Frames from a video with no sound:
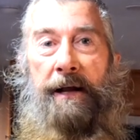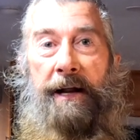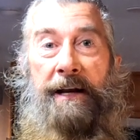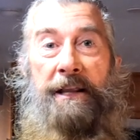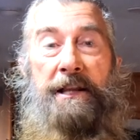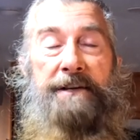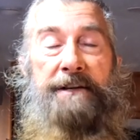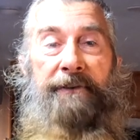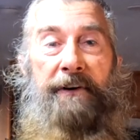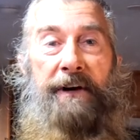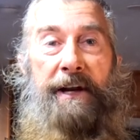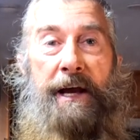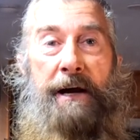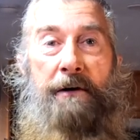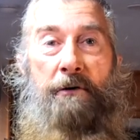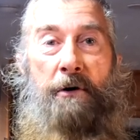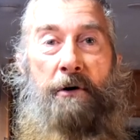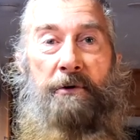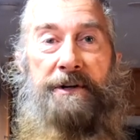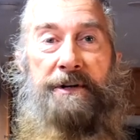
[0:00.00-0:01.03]
In this
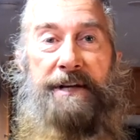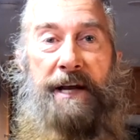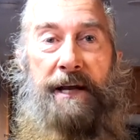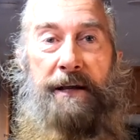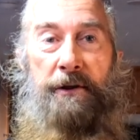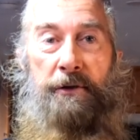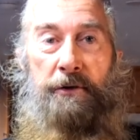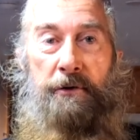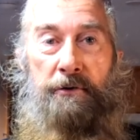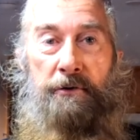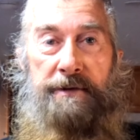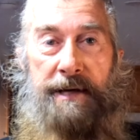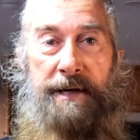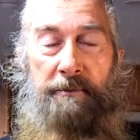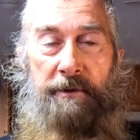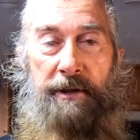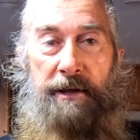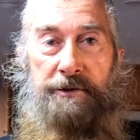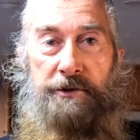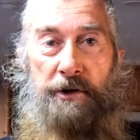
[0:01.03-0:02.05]
video, I want to take you through
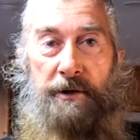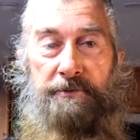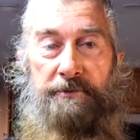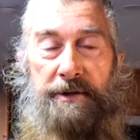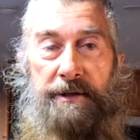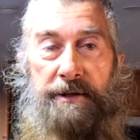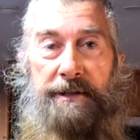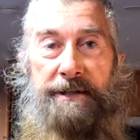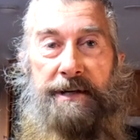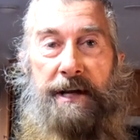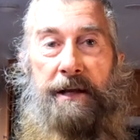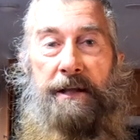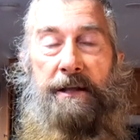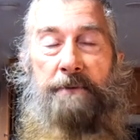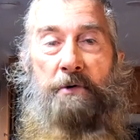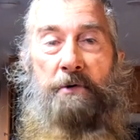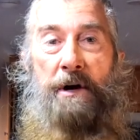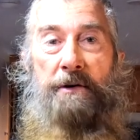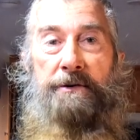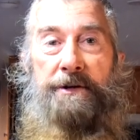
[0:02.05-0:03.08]
some of those options, tell you
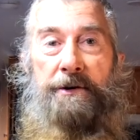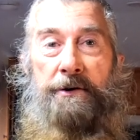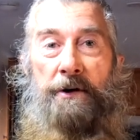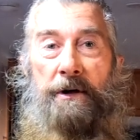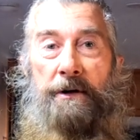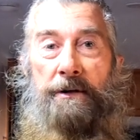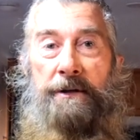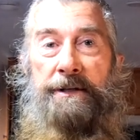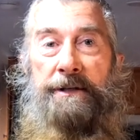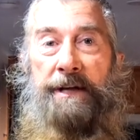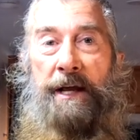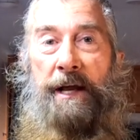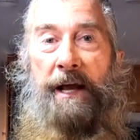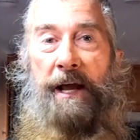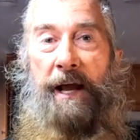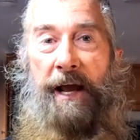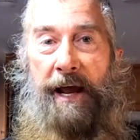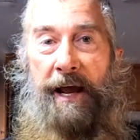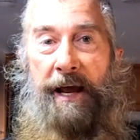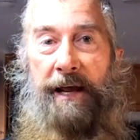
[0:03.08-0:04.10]
the pros and cons,
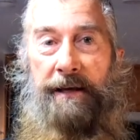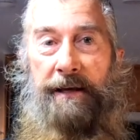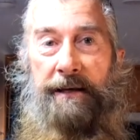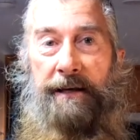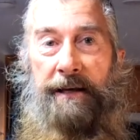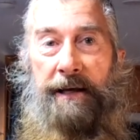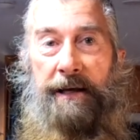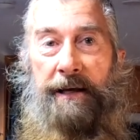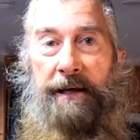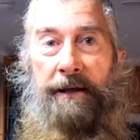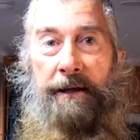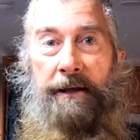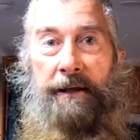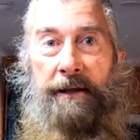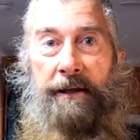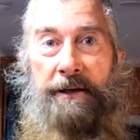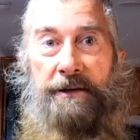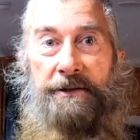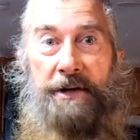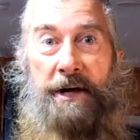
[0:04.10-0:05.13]
and
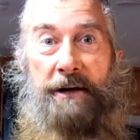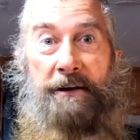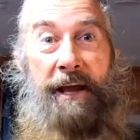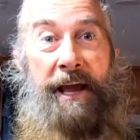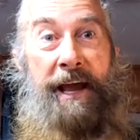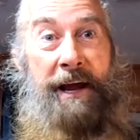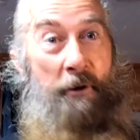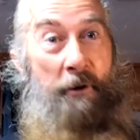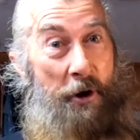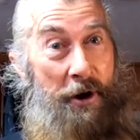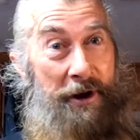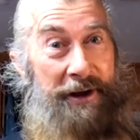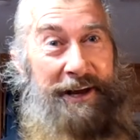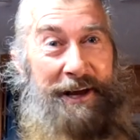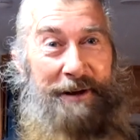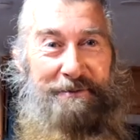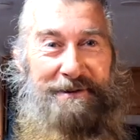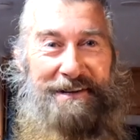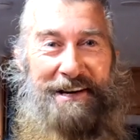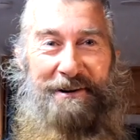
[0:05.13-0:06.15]
show you how I
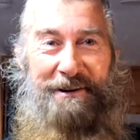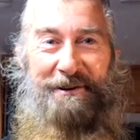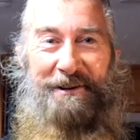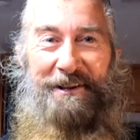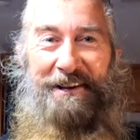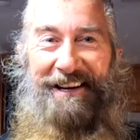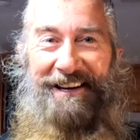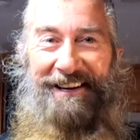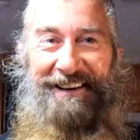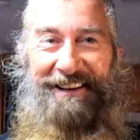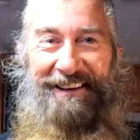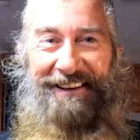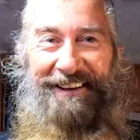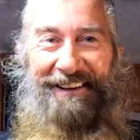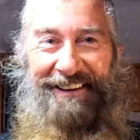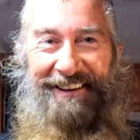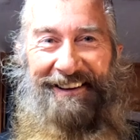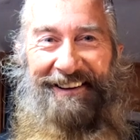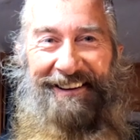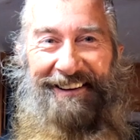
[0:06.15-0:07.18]
keep so clean.
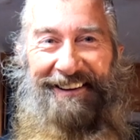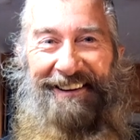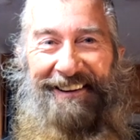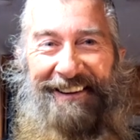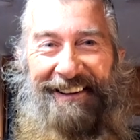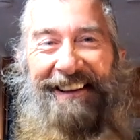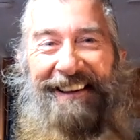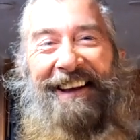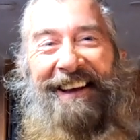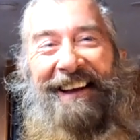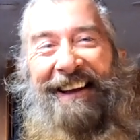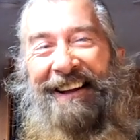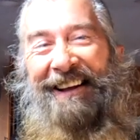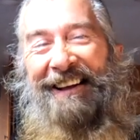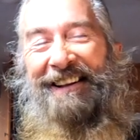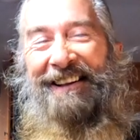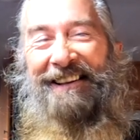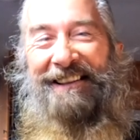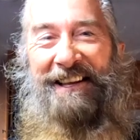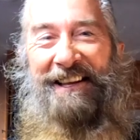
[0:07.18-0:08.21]

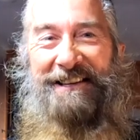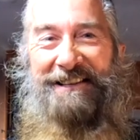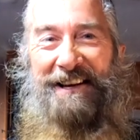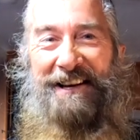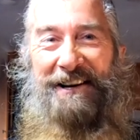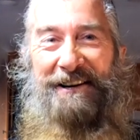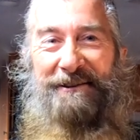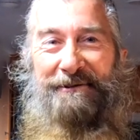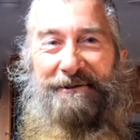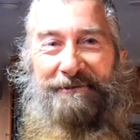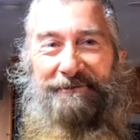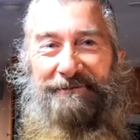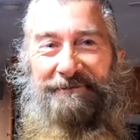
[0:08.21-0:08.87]
Let's go.